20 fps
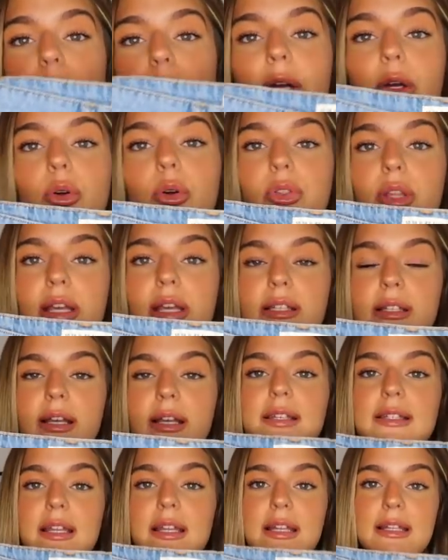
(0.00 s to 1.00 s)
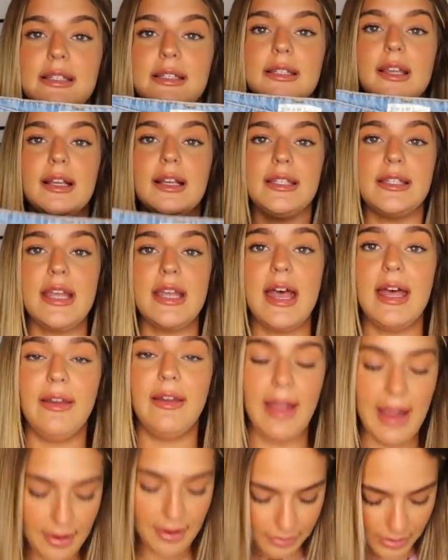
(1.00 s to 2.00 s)
So I got these, like I said, in a size 10.
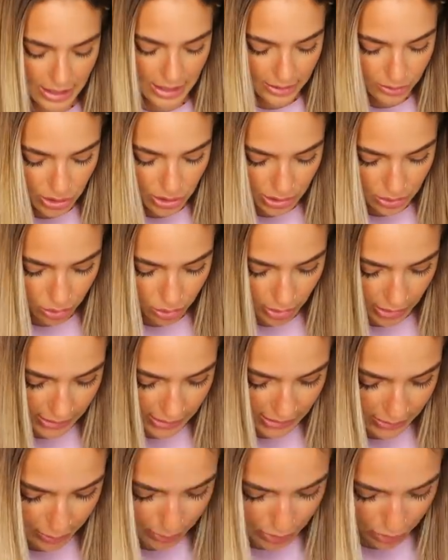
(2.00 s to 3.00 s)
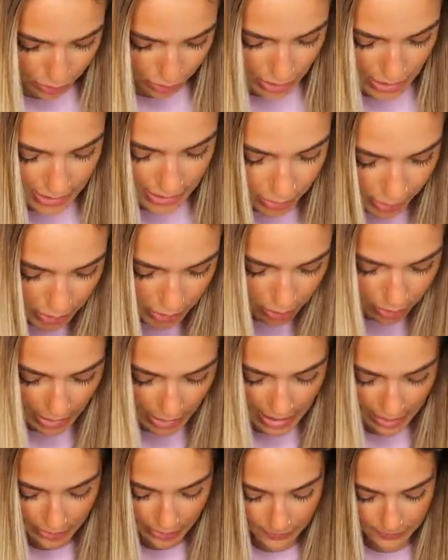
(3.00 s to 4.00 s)
I haven't actually tried these ones on yet, so I don't
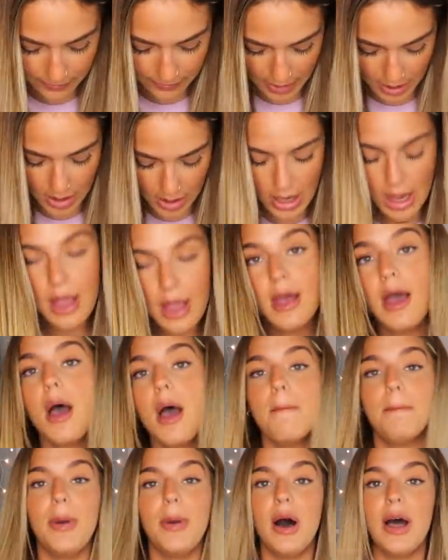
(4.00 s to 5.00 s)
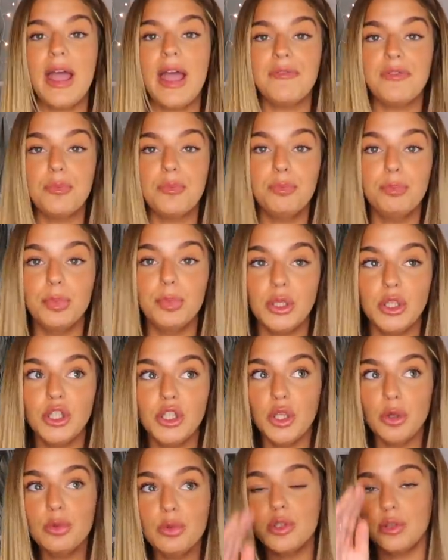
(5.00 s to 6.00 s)
know how they fit. But I have a
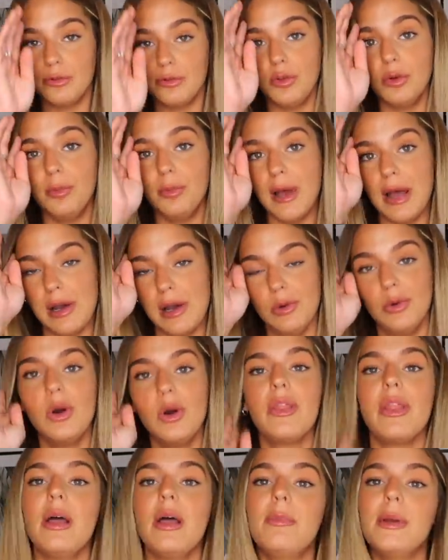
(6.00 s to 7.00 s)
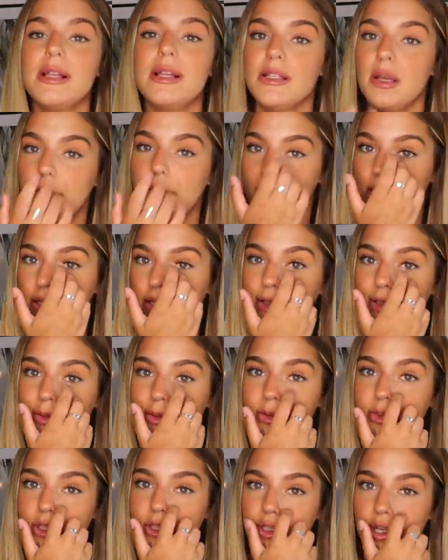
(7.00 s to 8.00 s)
beautiful belt that I picked up in this
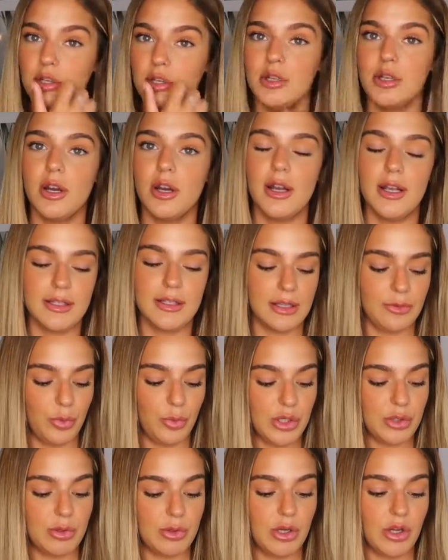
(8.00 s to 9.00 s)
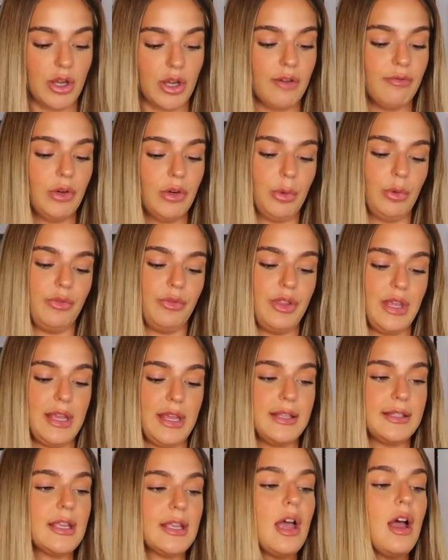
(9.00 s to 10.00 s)
haul to show you guys, which would look unreal with
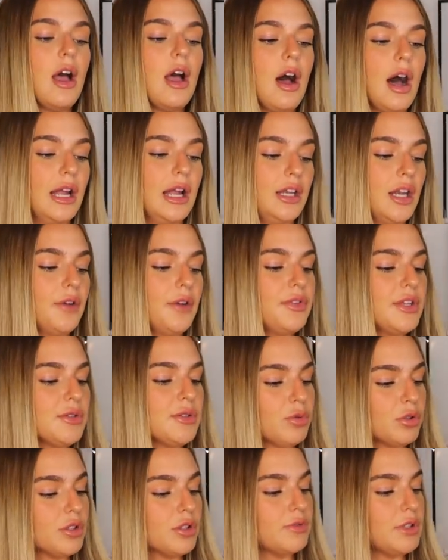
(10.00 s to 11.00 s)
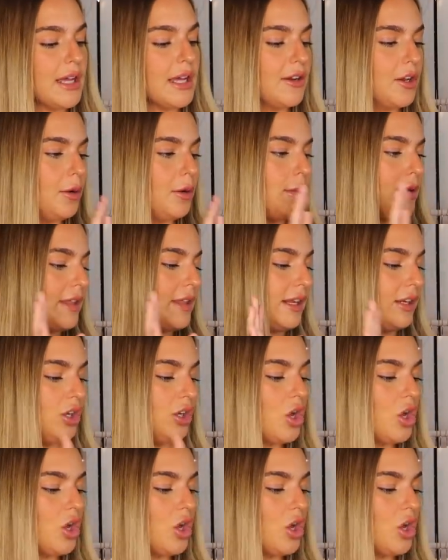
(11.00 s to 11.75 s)
these. I love this wash of denim. They